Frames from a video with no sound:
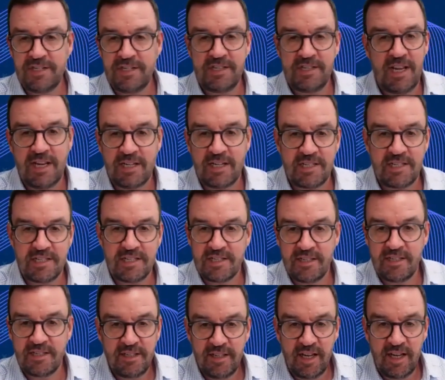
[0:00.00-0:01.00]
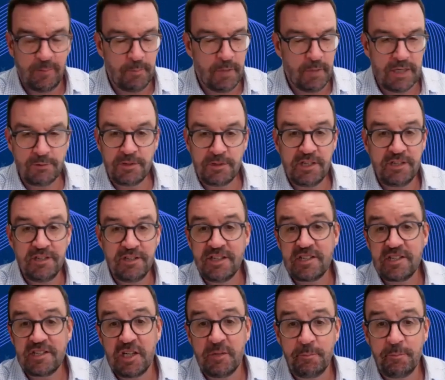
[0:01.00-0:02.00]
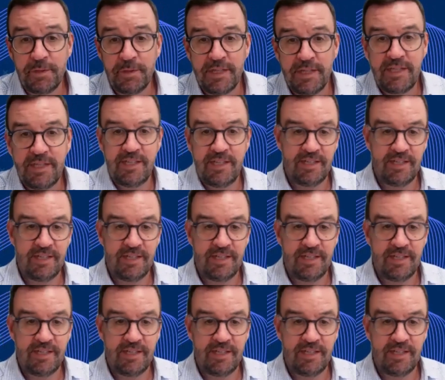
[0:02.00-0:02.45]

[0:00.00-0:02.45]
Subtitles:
X amount in this company.